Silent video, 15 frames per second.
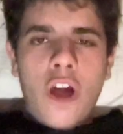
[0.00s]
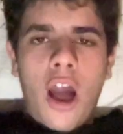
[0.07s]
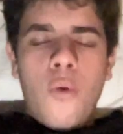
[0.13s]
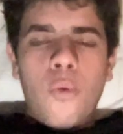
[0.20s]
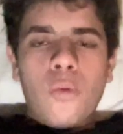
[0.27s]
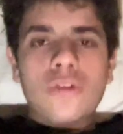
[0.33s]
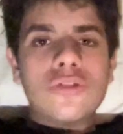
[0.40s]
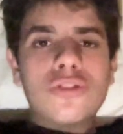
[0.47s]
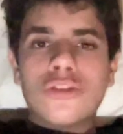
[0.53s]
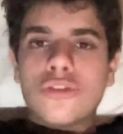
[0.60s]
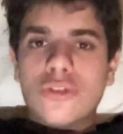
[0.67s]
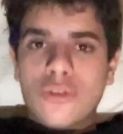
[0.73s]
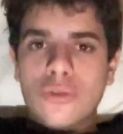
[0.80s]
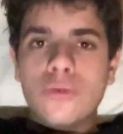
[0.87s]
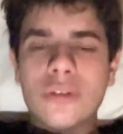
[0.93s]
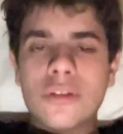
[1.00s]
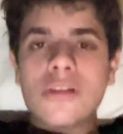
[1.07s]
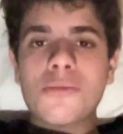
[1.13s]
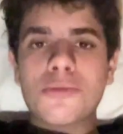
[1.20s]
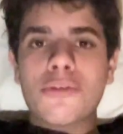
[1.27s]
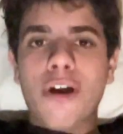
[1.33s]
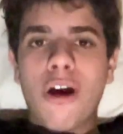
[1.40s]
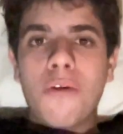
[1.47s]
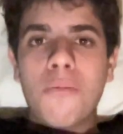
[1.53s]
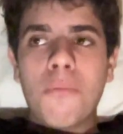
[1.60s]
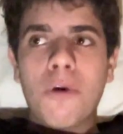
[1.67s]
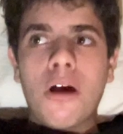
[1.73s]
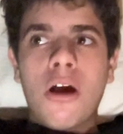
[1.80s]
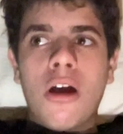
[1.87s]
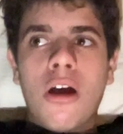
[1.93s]
I want you to subscribe
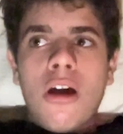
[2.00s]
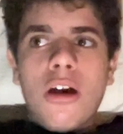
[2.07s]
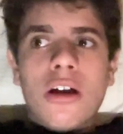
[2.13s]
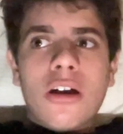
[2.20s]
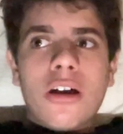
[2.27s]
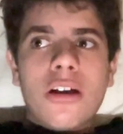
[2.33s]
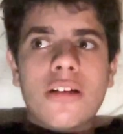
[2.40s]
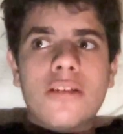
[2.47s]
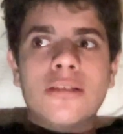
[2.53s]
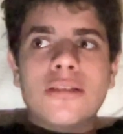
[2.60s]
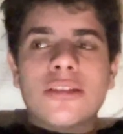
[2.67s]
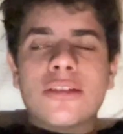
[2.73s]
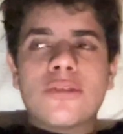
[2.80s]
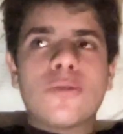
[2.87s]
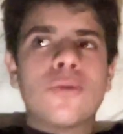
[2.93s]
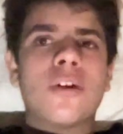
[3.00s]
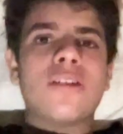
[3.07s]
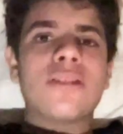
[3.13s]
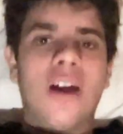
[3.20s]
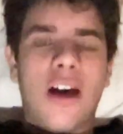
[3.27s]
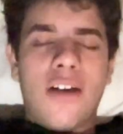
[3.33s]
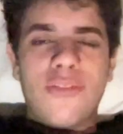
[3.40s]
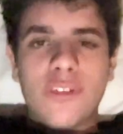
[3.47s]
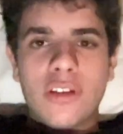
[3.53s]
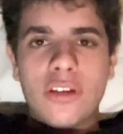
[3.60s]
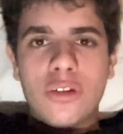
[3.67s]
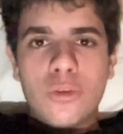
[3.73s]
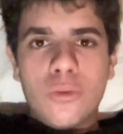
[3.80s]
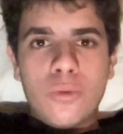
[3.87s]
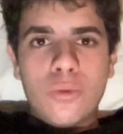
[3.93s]
because it's so nice having
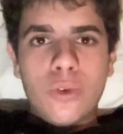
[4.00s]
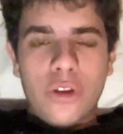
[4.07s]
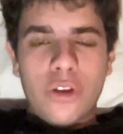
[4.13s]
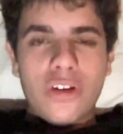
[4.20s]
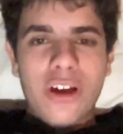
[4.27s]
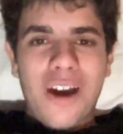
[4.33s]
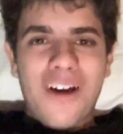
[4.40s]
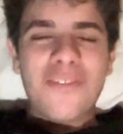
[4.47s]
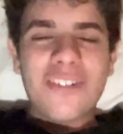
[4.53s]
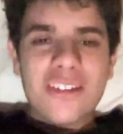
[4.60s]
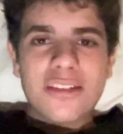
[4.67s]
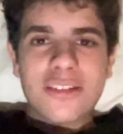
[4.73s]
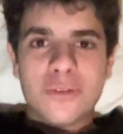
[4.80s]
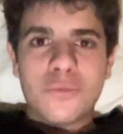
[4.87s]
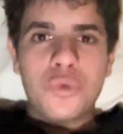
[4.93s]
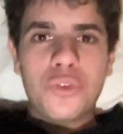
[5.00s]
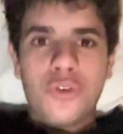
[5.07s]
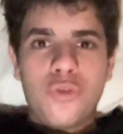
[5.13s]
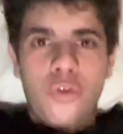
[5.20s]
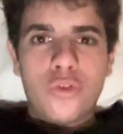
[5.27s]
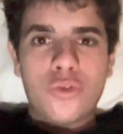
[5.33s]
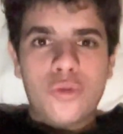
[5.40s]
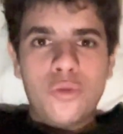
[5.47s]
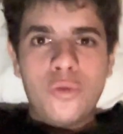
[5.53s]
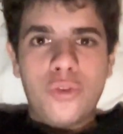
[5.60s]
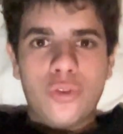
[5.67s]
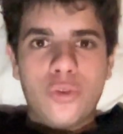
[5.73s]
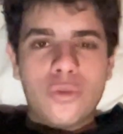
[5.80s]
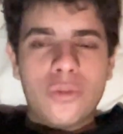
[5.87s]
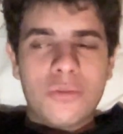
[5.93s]
you here, having someone to talk to.
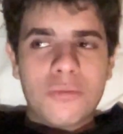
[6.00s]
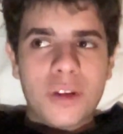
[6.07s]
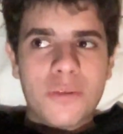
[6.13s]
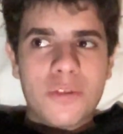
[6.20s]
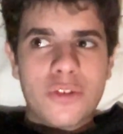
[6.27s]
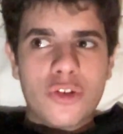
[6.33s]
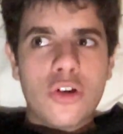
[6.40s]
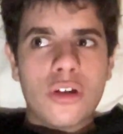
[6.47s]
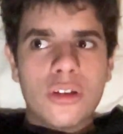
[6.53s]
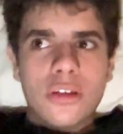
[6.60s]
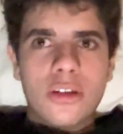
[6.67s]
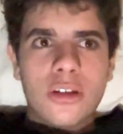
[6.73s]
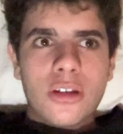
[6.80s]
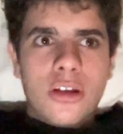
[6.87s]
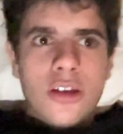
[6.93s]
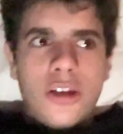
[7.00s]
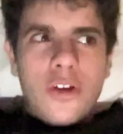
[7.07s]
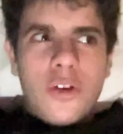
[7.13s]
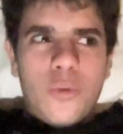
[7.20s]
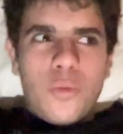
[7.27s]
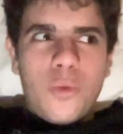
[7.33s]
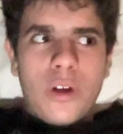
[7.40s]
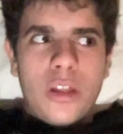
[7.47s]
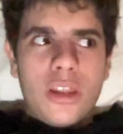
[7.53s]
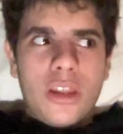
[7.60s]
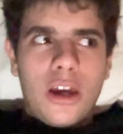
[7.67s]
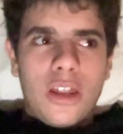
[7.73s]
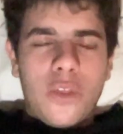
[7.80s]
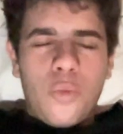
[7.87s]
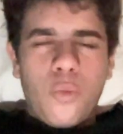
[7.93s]
You know, sometimes it's hard when
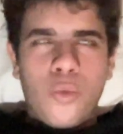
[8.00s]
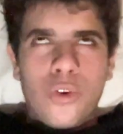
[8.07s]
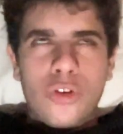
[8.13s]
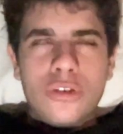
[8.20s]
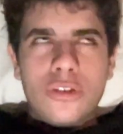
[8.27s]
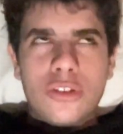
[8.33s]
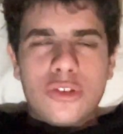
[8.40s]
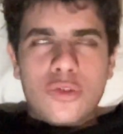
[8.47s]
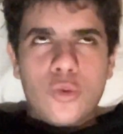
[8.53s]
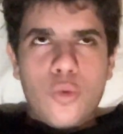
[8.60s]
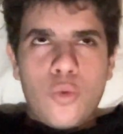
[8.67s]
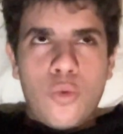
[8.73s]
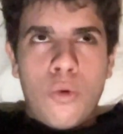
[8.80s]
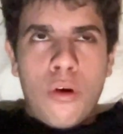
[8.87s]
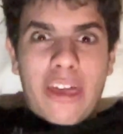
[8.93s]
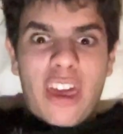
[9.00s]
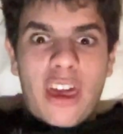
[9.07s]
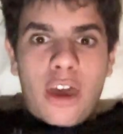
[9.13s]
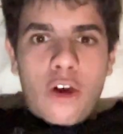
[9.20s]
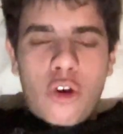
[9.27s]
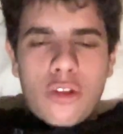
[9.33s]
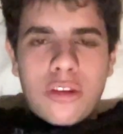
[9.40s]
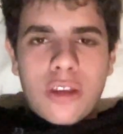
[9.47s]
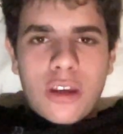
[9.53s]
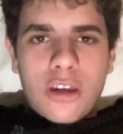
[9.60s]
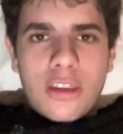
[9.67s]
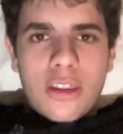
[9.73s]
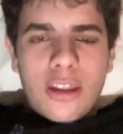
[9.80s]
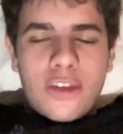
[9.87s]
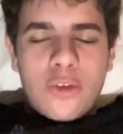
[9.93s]
like the world is so
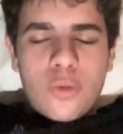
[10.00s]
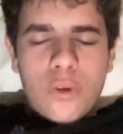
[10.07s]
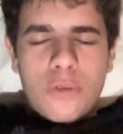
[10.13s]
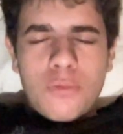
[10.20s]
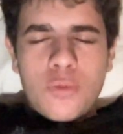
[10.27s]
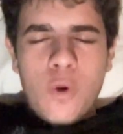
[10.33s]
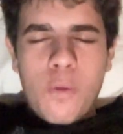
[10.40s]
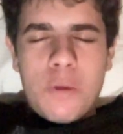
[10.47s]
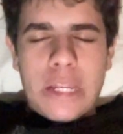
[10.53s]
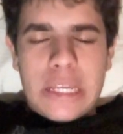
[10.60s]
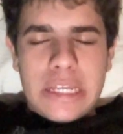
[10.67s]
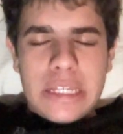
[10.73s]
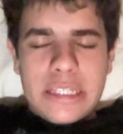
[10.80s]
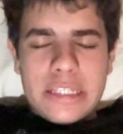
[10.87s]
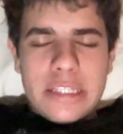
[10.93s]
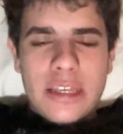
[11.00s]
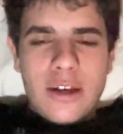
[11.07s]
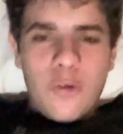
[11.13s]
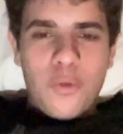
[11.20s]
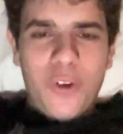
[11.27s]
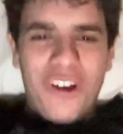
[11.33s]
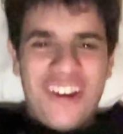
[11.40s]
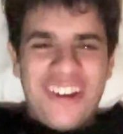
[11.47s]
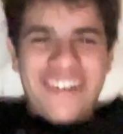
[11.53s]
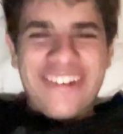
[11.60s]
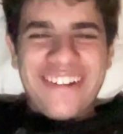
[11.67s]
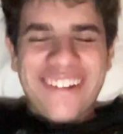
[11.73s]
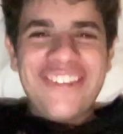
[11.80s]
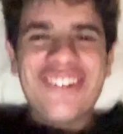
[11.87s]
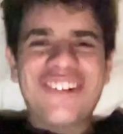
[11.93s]
chaotic that you come to a place where
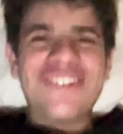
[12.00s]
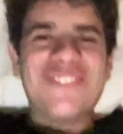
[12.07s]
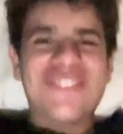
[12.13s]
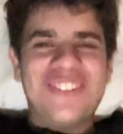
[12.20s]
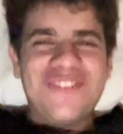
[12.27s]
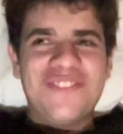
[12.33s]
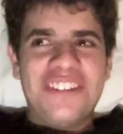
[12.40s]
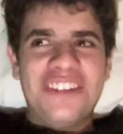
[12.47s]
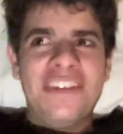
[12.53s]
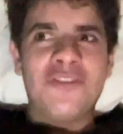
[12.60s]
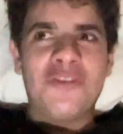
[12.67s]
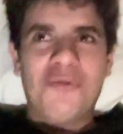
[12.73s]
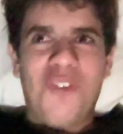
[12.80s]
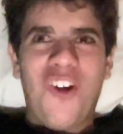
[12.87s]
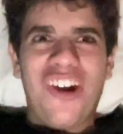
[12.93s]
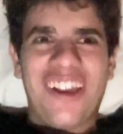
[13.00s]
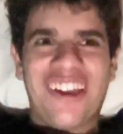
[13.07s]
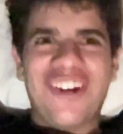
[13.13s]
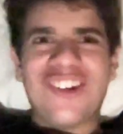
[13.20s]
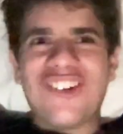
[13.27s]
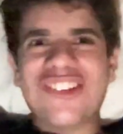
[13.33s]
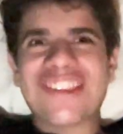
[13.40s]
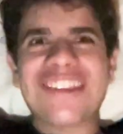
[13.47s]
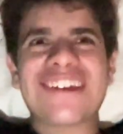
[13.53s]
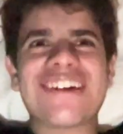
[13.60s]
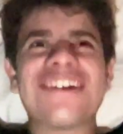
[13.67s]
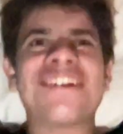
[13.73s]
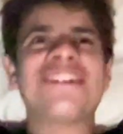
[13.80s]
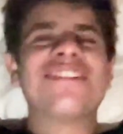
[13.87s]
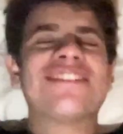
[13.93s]
you come to me even more chaotic
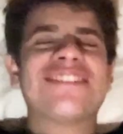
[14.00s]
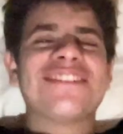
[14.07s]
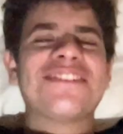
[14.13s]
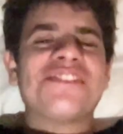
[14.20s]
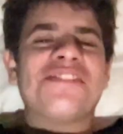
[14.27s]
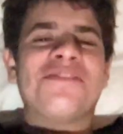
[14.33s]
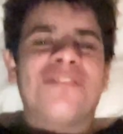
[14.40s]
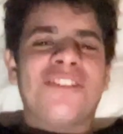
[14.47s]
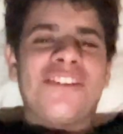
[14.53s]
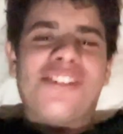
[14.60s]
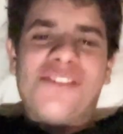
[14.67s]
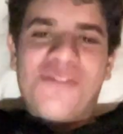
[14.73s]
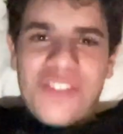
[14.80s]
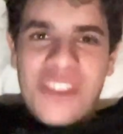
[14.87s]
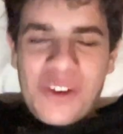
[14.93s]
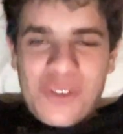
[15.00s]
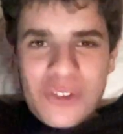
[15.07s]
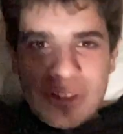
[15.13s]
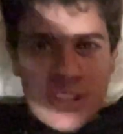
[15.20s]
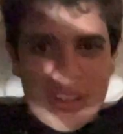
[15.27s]
well, oh, yeah, I want